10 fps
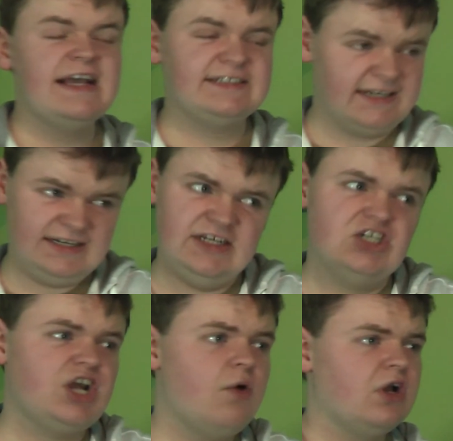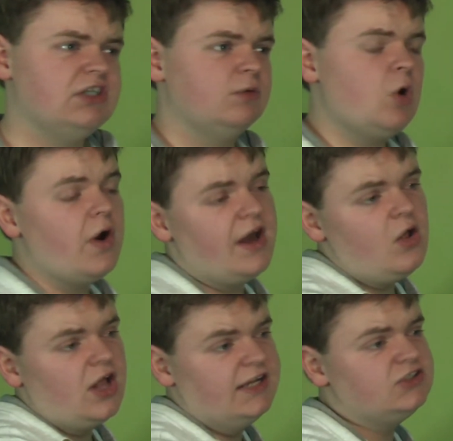I said, I need a shower because I'm going
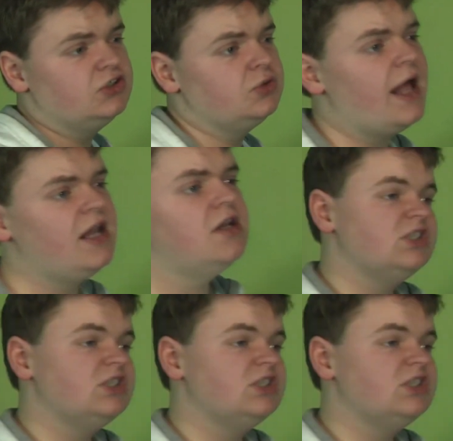out later as well.